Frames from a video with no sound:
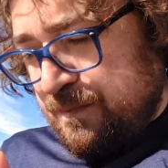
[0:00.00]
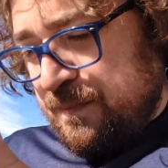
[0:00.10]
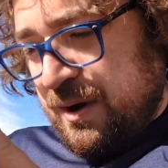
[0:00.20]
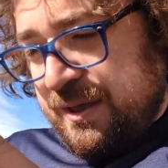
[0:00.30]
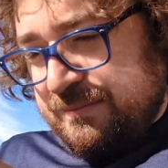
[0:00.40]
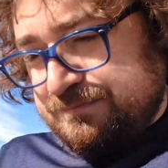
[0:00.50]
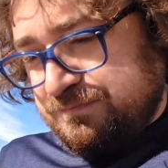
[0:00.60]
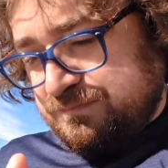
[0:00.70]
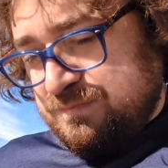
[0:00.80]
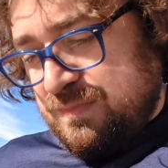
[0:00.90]
but
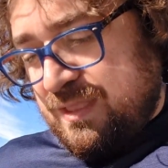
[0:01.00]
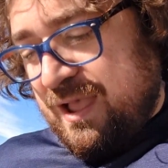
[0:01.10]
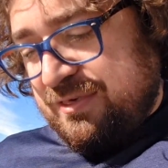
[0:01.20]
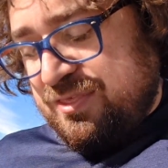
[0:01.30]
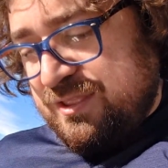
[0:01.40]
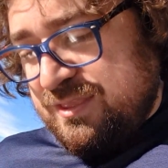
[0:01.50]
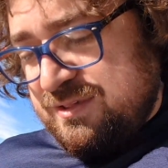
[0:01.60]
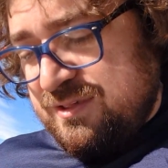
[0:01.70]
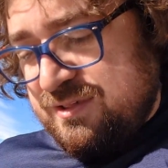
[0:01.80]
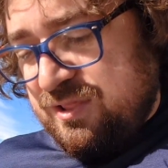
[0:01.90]
I think
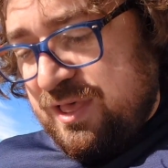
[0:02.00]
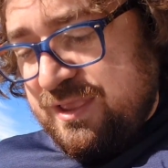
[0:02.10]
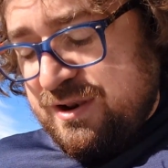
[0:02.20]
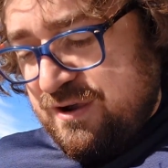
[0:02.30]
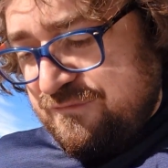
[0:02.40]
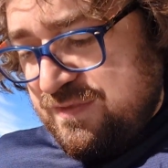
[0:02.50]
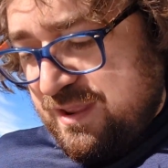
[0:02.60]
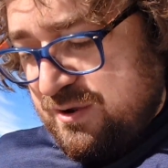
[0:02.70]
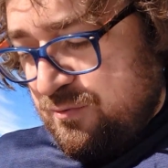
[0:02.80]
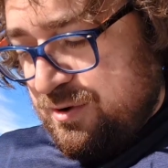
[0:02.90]
this is light enough
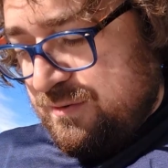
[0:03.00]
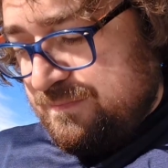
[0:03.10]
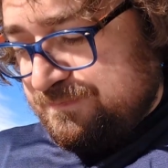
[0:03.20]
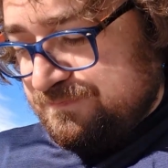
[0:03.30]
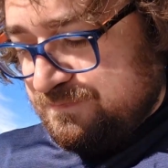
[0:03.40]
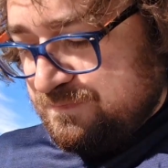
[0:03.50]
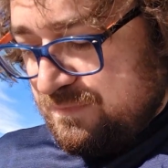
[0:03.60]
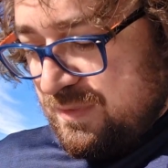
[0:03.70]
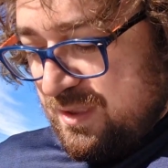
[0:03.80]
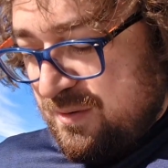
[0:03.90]
that it would,
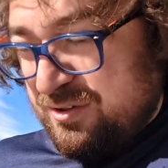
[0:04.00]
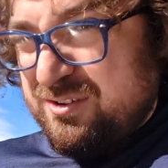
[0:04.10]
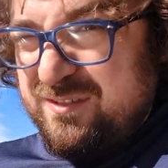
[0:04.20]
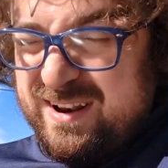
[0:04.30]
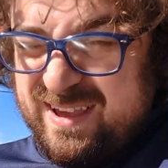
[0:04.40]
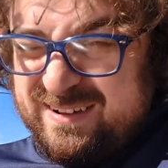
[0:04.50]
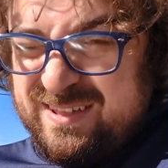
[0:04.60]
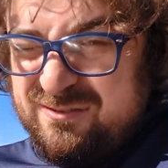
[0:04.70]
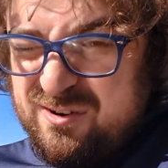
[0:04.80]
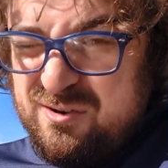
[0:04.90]
also right next to
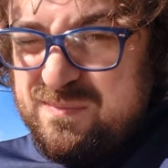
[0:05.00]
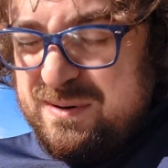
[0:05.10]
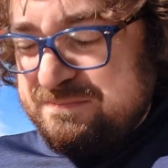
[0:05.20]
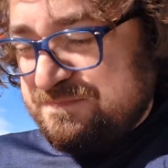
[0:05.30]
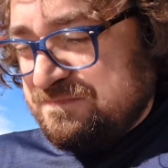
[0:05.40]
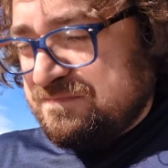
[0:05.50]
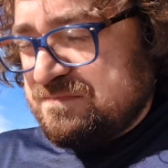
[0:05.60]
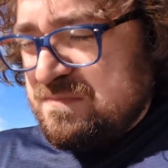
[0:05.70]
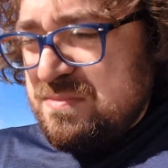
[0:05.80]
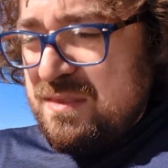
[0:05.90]
the road, but
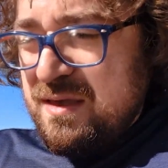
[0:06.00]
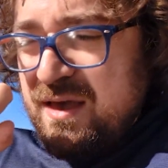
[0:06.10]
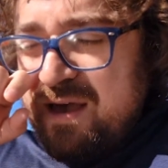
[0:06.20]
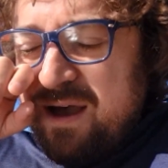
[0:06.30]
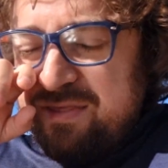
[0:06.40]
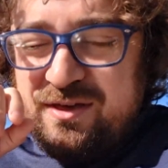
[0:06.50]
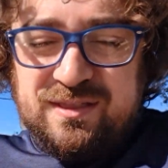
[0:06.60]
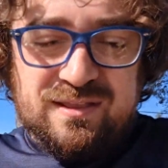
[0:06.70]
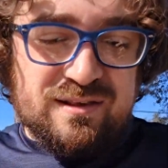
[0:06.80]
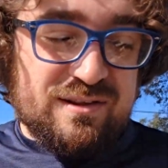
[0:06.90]
I think
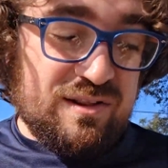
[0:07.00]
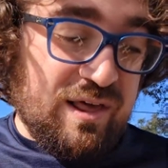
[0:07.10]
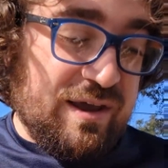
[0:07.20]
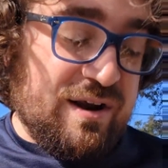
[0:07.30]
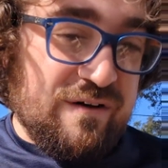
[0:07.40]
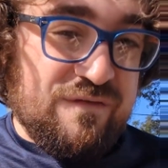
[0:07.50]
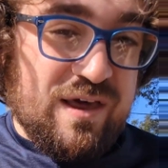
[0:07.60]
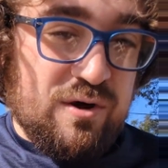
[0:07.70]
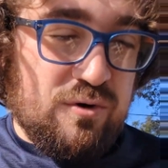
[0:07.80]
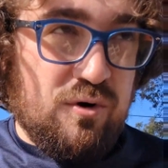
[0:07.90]
that this is light enough
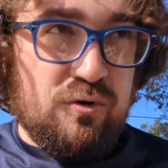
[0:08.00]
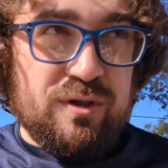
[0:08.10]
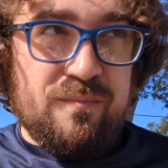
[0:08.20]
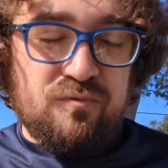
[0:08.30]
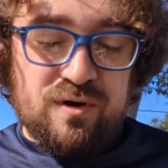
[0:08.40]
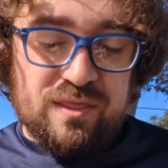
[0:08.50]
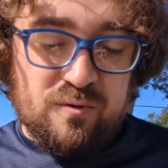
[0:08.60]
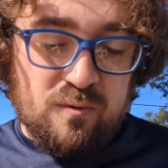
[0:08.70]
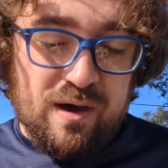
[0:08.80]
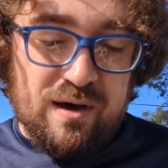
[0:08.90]
that it would hold up really
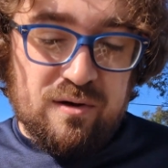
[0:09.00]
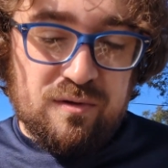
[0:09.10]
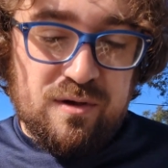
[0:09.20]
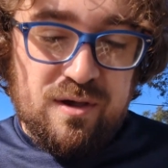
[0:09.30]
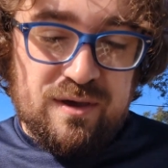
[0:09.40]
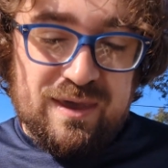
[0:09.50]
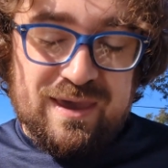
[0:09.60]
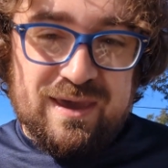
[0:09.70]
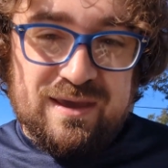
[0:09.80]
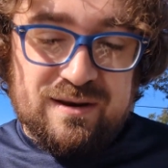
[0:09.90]
well
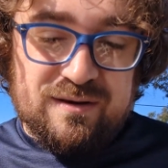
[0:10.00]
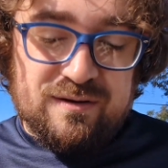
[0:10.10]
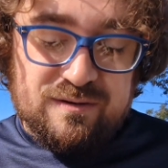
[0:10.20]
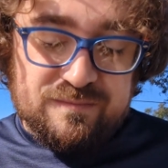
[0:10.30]
in